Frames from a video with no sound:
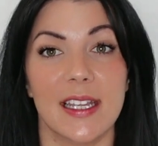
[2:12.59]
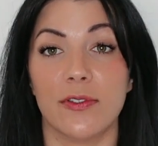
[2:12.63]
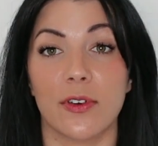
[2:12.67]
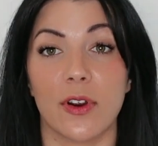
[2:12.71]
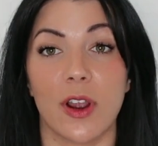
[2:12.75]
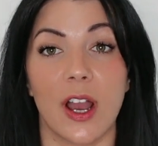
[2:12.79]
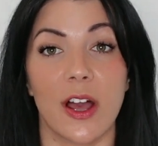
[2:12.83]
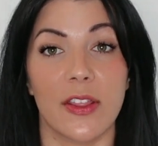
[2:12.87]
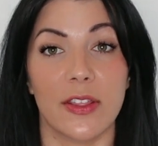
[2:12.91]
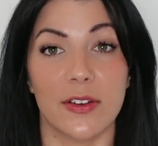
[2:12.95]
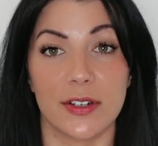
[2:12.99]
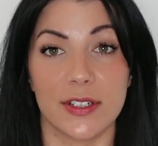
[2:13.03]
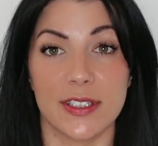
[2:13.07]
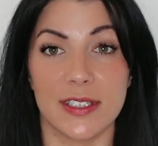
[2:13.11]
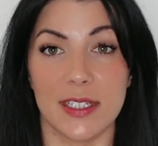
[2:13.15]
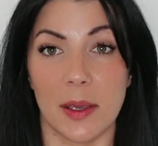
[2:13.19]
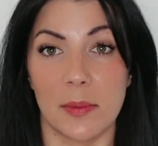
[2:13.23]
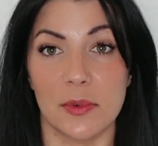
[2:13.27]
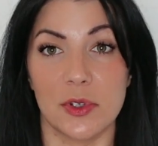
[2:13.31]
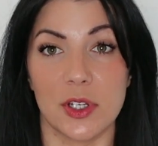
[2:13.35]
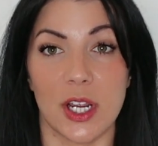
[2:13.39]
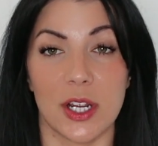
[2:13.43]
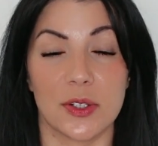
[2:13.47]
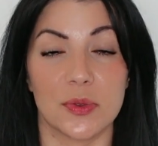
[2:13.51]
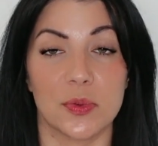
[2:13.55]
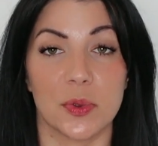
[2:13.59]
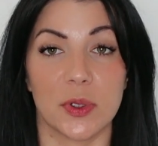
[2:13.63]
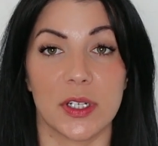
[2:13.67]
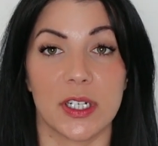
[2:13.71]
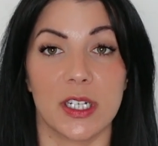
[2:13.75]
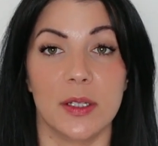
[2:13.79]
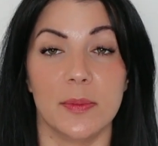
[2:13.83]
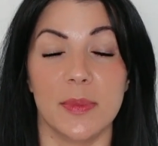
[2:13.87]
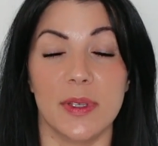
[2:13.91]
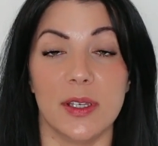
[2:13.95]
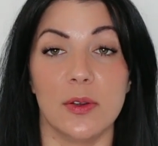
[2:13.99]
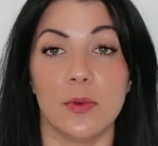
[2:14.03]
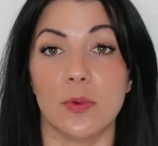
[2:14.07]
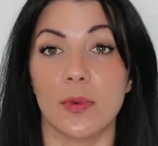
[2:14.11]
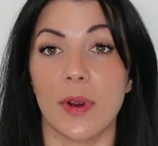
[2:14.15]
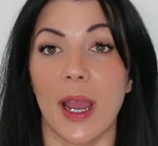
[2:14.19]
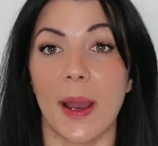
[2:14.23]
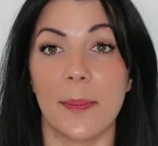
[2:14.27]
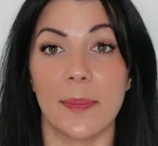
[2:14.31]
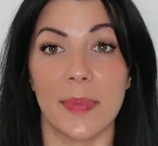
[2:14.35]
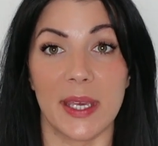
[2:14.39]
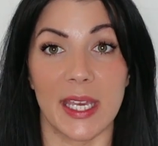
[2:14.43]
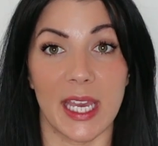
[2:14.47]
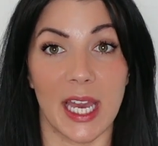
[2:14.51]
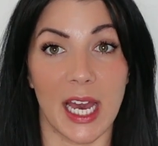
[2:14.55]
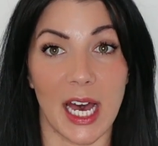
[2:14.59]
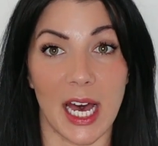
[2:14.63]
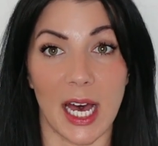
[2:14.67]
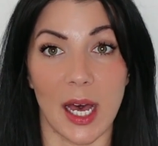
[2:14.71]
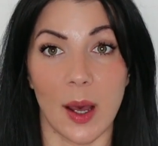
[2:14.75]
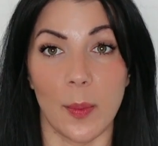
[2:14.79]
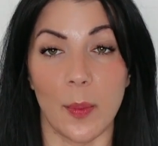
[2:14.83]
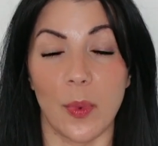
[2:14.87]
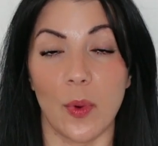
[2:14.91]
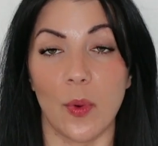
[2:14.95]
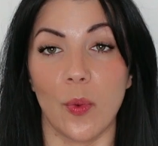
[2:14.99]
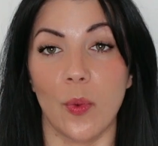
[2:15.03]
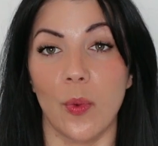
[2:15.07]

For other subjects, we're going to be wrapping up